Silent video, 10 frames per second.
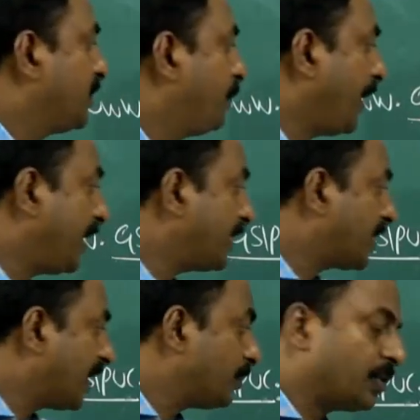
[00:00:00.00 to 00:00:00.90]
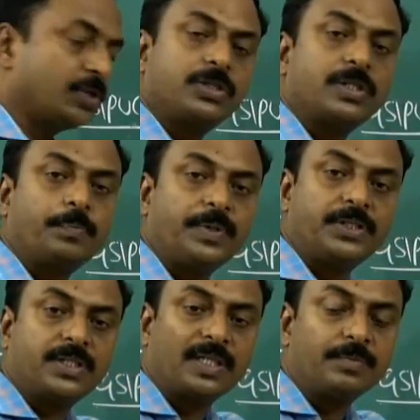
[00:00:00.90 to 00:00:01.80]
Space comes
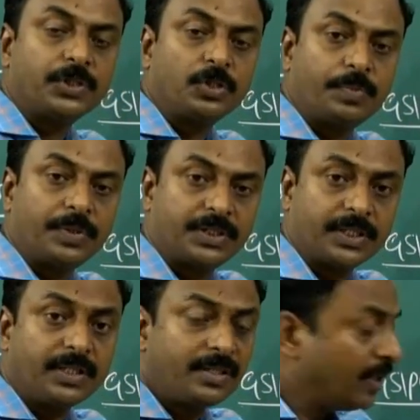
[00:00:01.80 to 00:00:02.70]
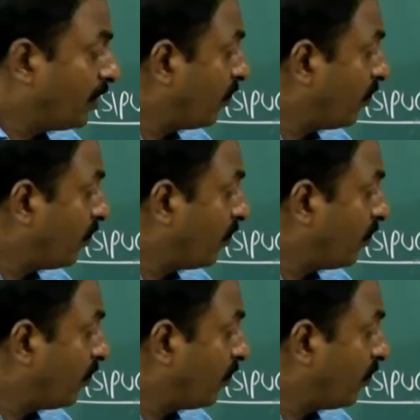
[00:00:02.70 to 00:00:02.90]
into picture